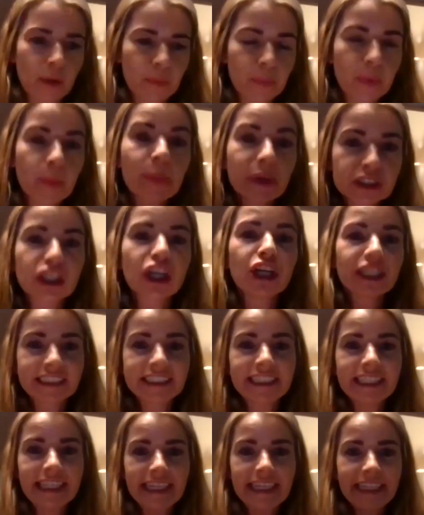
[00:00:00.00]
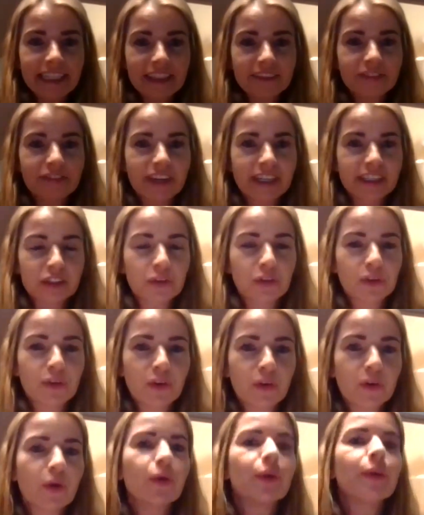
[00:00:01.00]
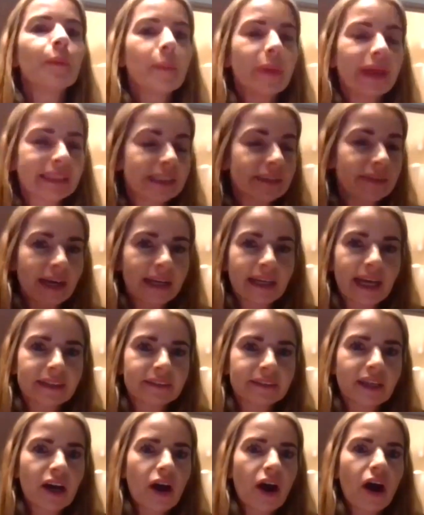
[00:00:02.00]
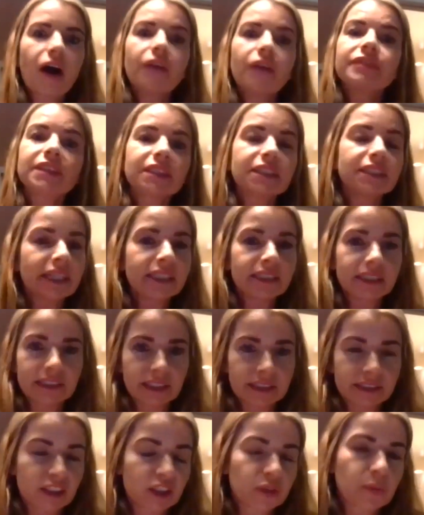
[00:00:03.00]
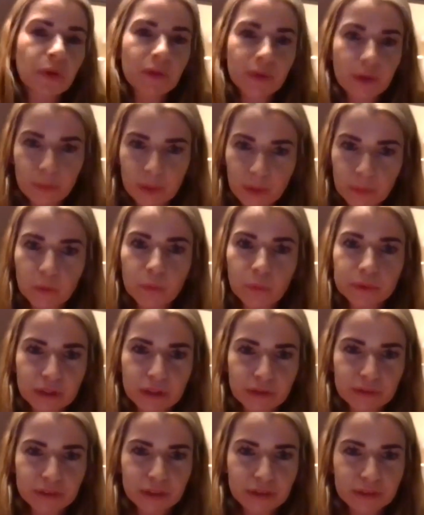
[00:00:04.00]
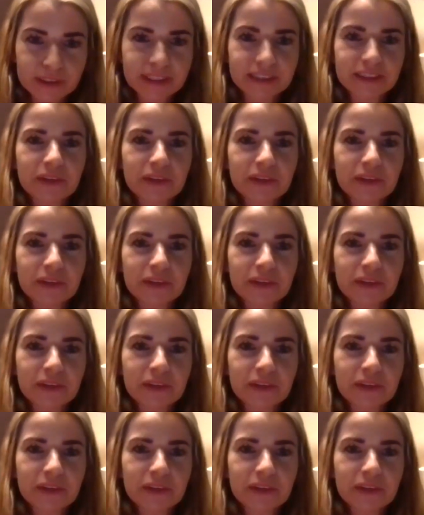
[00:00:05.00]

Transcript: paternity leave, right? Or make it, and often the data doesn't support that, people don't use it.